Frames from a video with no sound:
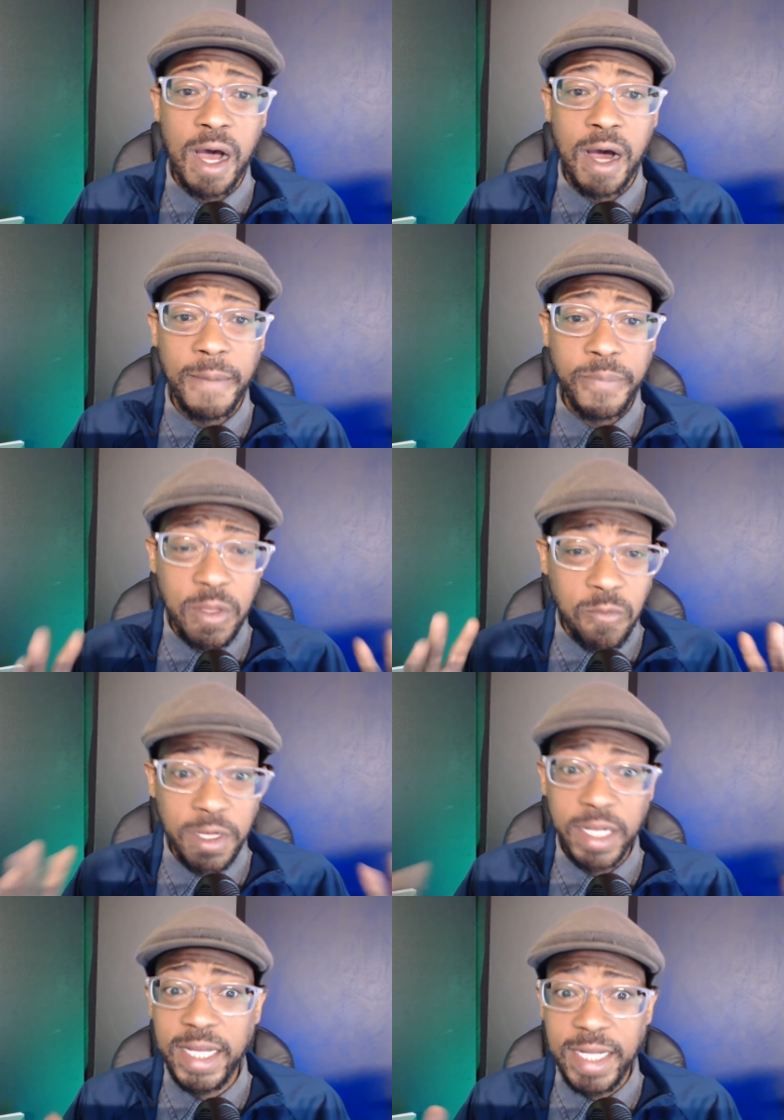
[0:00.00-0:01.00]
um,
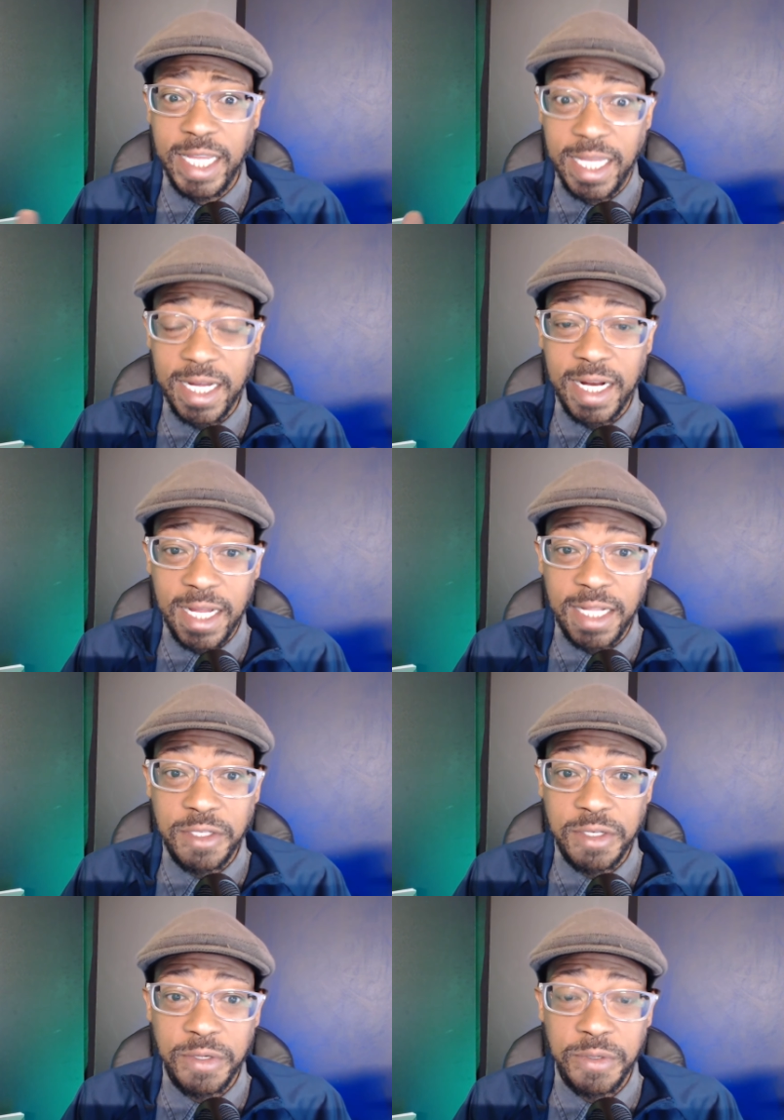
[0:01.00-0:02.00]
really getting
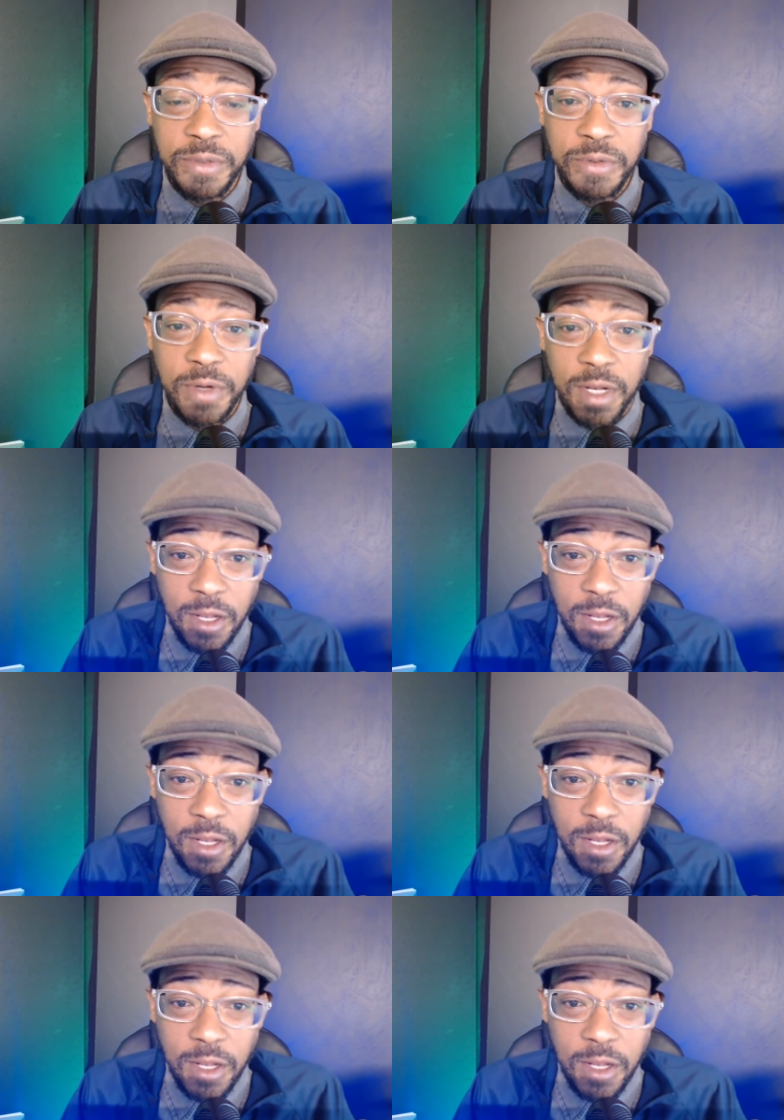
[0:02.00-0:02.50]
into